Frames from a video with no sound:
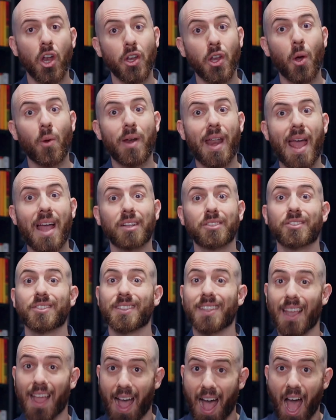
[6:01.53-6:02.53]
known as
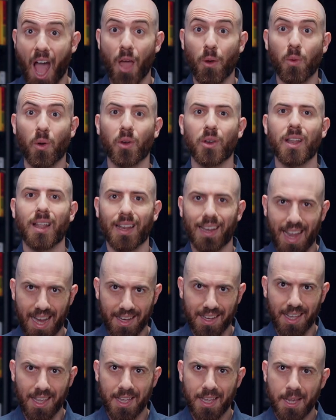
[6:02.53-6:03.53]
the Iron
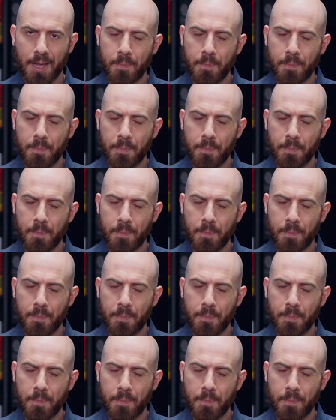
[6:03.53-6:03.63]
Lady.